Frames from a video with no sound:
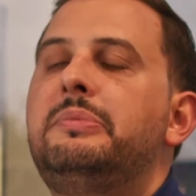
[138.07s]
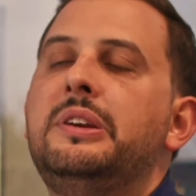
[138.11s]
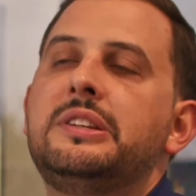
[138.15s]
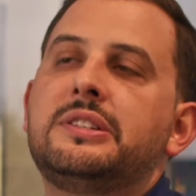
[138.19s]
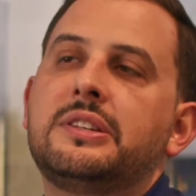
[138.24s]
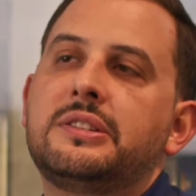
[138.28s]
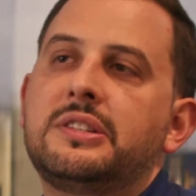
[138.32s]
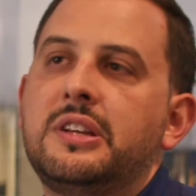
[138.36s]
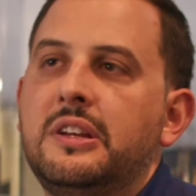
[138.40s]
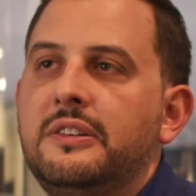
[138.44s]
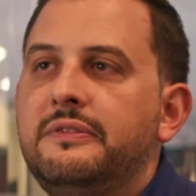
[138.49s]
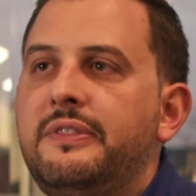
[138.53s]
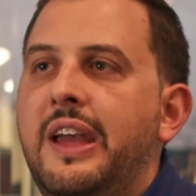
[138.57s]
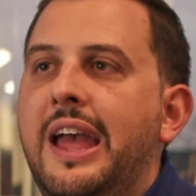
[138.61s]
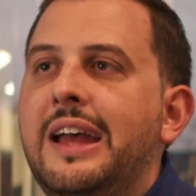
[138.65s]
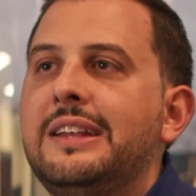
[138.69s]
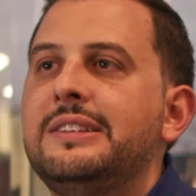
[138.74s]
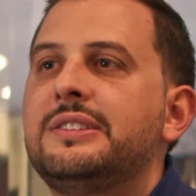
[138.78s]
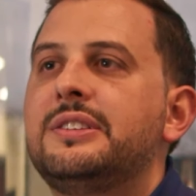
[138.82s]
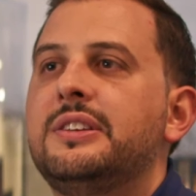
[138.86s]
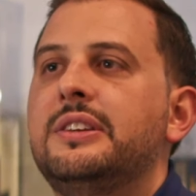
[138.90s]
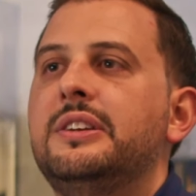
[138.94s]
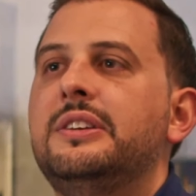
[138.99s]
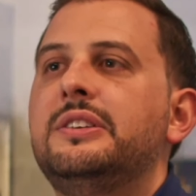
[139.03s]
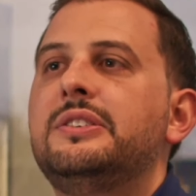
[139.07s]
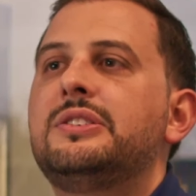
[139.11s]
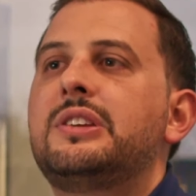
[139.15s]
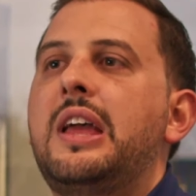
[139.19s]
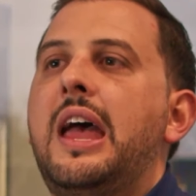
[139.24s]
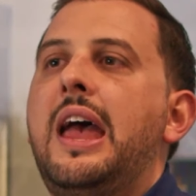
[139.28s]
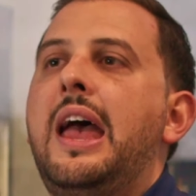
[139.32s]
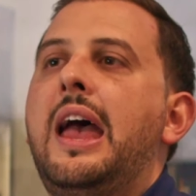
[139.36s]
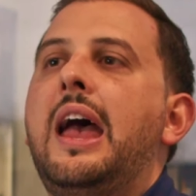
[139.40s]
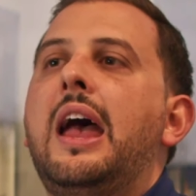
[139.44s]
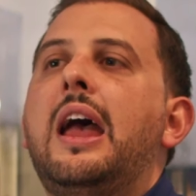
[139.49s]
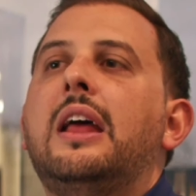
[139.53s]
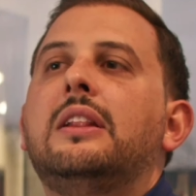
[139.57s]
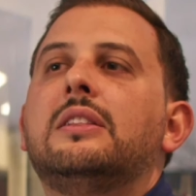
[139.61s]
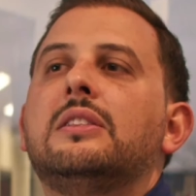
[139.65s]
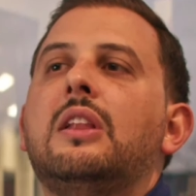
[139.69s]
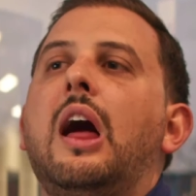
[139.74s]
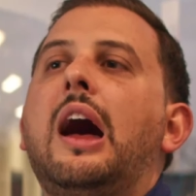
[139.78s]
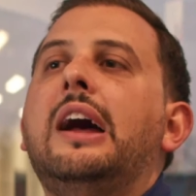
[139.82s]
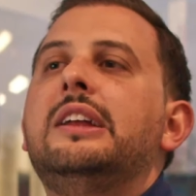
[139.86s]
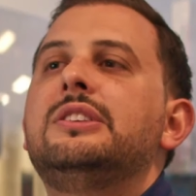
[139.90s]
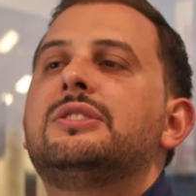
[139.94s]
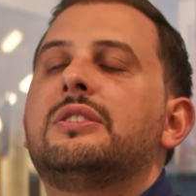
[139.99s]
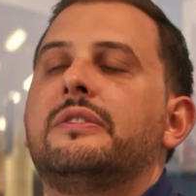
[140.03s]
business advances, and
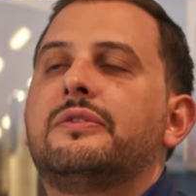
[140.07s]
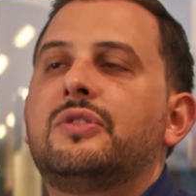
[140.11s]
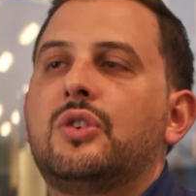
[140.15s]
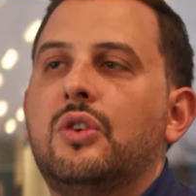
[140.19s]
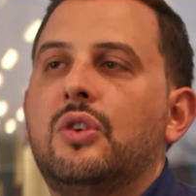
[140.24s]
lines of